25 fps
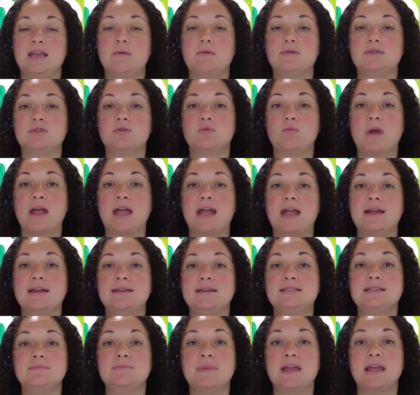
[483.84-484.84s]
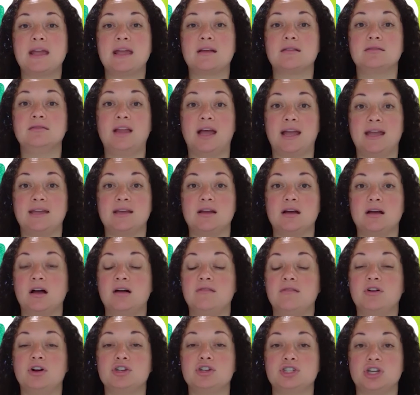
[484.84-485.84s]
It was a way to make light
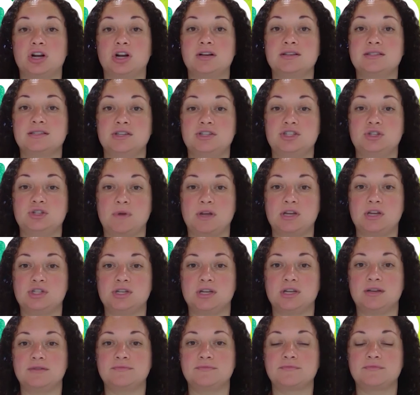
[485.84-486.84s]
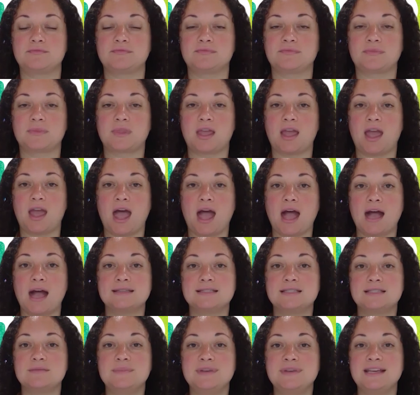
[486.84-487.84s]
of our dark situation.
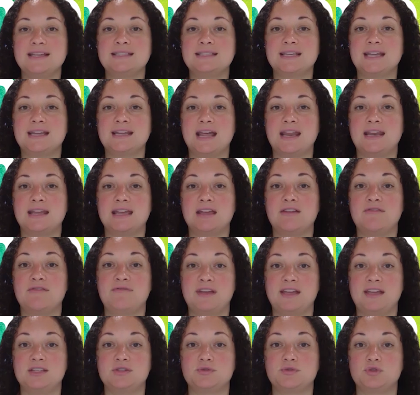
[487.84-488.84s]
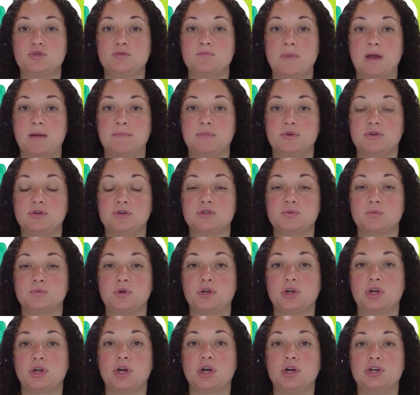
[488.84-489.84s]
SMPS Connecticut Face Group members were
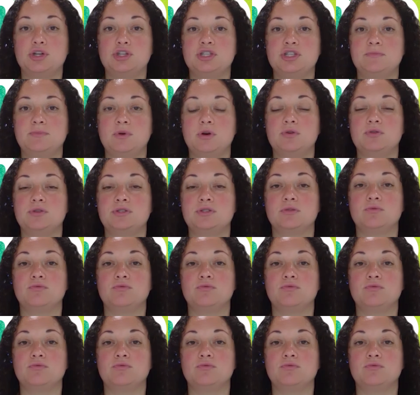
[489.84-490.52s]
encouraged to post